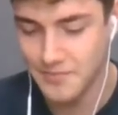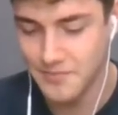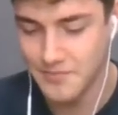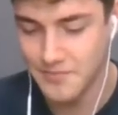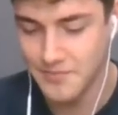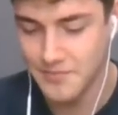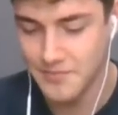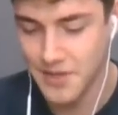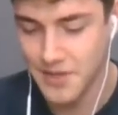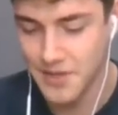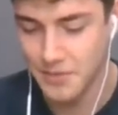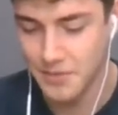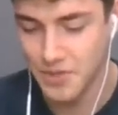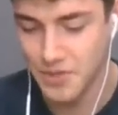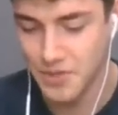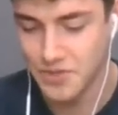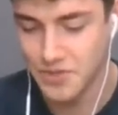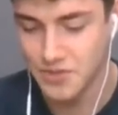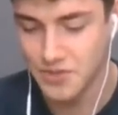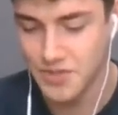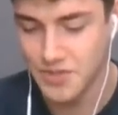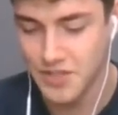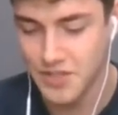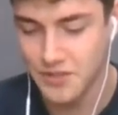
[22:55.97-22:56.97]
commercial
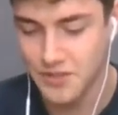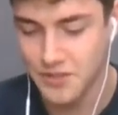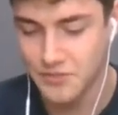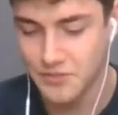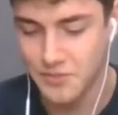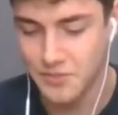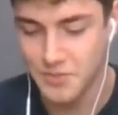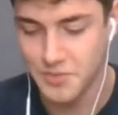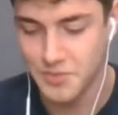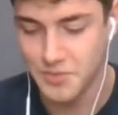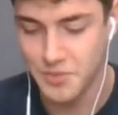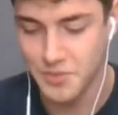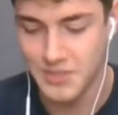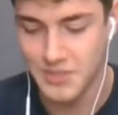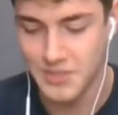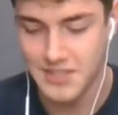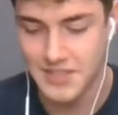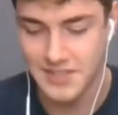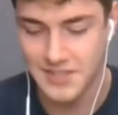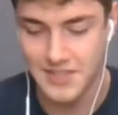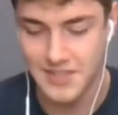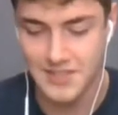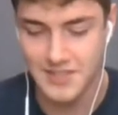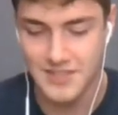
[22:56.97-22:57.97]
jingle from
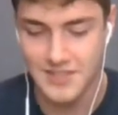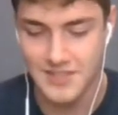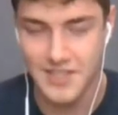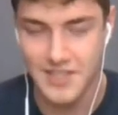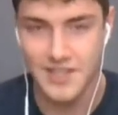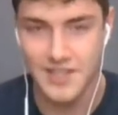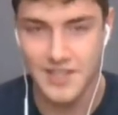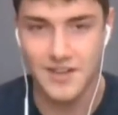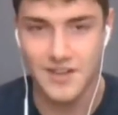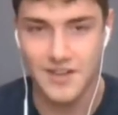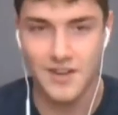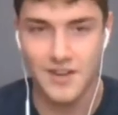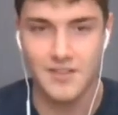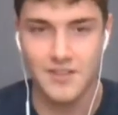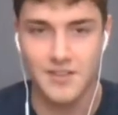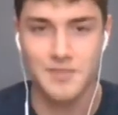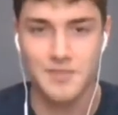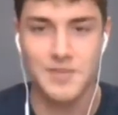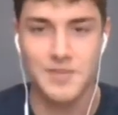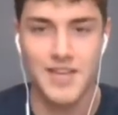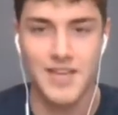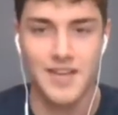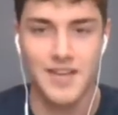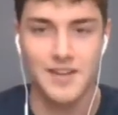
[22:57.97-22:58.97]
2016 on the
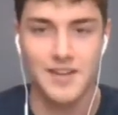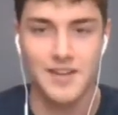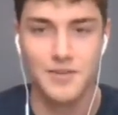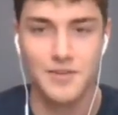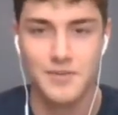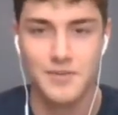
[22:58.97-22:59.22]
piano.